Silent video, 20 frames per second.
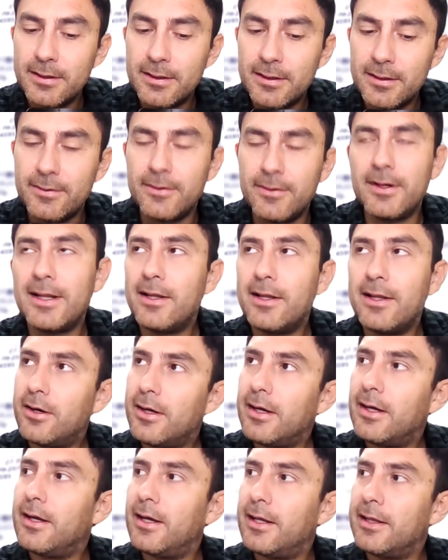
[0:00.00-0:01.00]
or
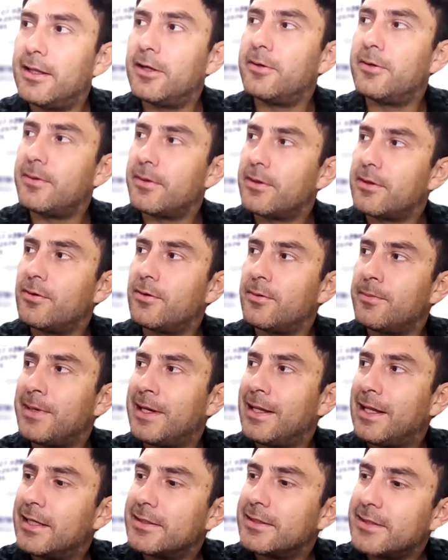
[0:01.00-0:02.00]
a little through my
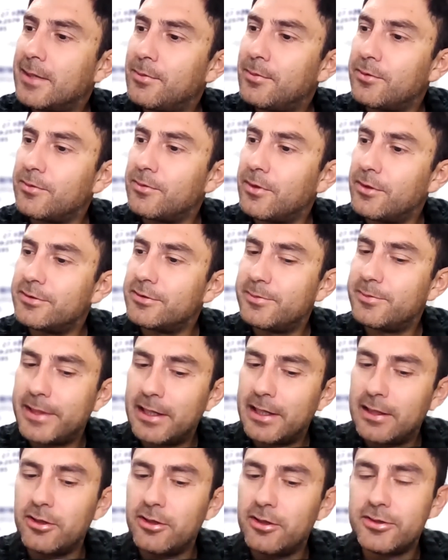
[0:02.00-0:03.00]
last couple of roles, but a
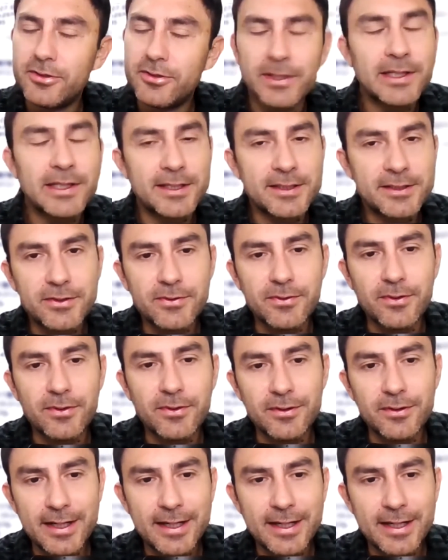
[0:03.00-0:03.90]
lot during this role.